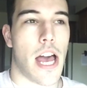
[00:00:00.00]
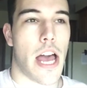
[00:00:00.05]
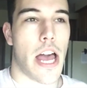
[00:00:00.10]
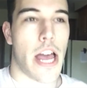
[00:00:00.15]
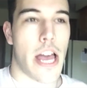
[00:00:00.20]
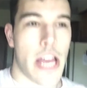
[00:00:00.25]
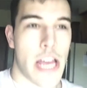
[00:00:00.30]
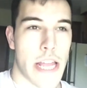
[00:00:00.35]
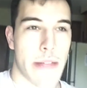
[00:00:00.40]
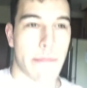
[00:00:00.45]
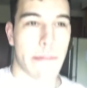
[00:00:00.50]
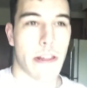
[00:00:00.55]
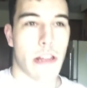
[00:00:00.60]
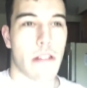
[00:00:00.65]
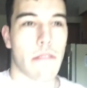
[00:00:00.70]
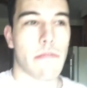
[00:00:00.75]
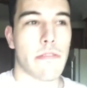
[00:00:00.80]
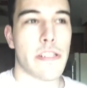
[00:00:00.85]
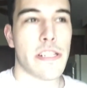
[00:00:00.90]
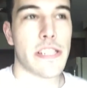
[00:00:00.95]
I'm
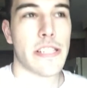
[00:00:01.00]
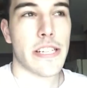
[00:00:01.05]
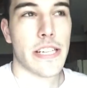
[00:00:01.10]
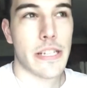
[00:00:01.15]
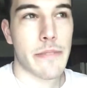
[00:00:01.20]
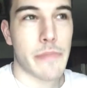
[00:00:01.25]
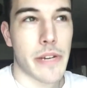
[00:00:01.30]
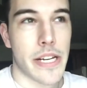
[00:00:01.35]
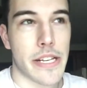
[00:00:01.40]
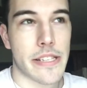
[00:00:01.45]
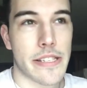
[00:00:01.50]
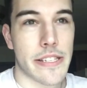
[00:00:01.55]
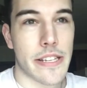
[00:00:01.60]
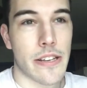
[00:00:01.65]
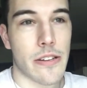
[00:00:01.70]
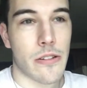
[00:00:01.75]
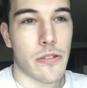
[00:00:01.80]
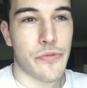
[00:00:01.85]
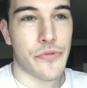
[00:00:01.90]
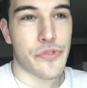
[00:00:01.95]
not risking
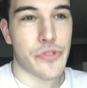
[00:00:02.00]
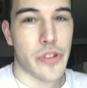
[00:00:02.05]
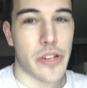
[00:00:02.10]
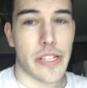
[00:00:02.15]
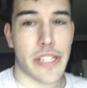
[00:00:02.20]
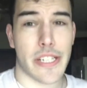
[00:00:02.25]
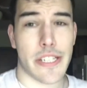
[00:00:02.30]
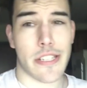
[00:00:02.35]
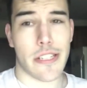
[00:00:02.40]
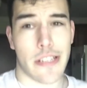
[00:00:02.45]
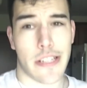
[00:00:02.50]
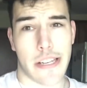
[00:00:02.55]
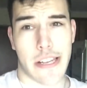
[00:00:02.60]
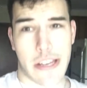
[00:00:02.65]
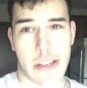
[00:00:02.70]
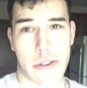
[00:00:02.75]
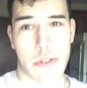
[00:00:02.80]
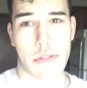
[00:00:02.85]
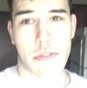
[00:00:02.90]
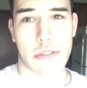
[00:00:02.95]
myself trying to get to the
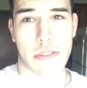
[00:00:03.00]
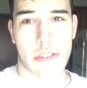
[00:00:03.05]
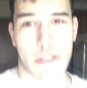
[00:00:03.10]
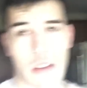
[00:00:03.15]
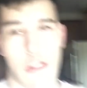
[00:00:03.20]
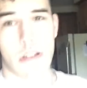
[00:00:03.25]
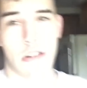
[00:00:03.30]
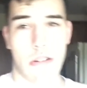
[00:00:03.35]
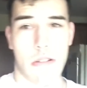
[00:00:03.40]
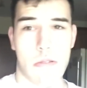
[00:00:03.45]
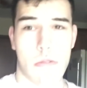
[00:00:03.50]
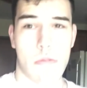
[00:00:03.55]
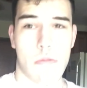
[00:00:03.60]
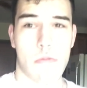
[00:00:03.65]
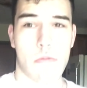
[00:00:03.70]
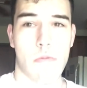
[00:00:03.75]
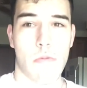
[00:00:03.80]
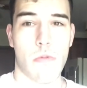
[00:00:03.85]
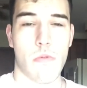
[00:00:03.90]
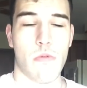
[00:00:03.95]
lighthouse
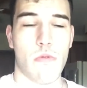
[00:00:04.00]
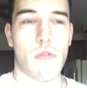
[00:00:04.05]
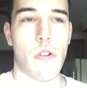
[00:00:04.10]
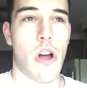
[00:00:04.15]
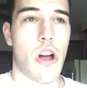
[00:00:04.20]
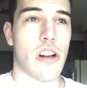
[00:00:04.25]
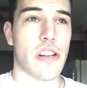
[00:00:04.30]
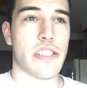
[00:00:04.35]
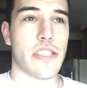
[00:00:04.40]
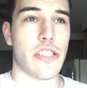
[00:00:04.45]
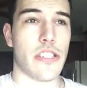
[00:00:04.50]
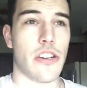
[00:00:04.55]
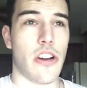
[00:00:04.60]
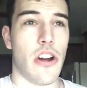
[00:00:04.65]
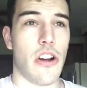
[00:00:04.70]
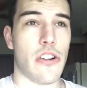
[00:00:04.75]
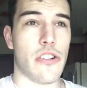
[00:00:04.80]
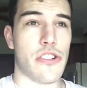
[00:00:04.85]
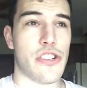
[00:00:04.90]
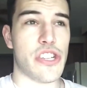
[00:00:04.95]
on rocks that
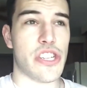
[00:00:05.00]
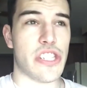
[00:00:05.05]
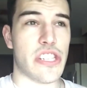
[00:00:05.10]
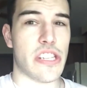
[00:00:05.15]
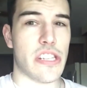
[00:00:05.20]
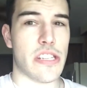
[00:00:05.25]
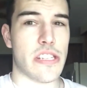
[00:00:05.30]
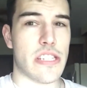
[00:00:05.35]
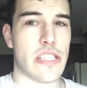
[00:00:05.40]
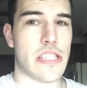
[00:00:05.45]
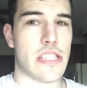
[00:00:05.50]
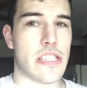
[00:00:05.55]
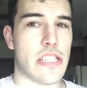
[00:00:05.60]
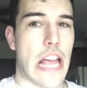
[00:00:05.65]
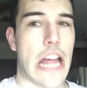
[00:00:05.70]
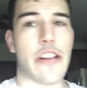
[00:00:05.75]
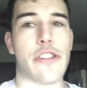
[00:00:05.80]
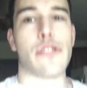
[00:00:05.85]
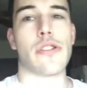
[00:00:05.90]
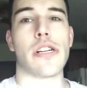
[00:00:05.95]
are just
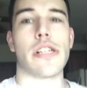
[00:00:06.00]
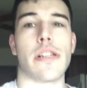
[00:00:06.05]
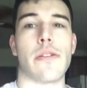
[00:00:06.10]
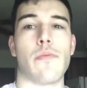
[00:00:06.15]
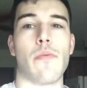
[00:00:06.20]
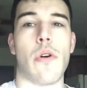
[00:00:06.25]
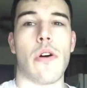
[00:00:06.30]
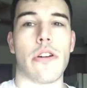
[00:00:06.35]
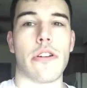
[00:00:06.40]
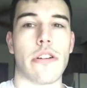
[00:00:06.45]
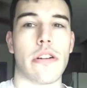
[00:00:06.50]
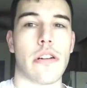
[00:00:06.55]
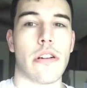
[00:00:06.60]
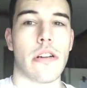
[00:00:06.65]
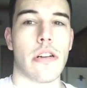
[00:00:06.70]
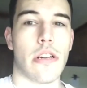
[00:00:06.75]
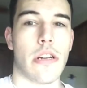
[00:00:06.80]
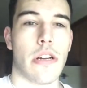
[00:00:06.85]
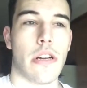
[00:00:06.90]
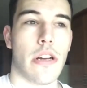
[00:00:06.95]
saturated in water.
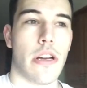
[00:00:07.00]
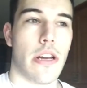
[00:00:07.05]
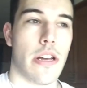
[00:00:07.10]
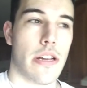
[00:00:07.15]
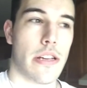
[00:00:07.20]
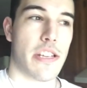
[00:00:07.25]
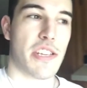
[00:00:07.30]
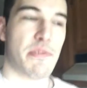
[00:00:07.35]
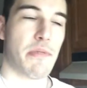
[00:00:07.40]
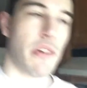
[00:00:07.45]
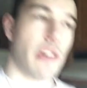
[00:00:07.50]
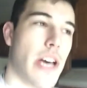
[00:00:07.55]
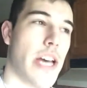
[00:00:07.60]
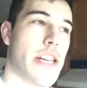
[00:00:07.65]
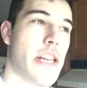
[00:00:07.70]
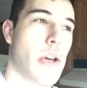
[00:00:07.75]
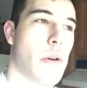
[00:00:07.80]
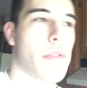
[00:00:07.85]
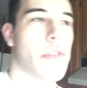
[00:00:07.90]
Because, well, I know,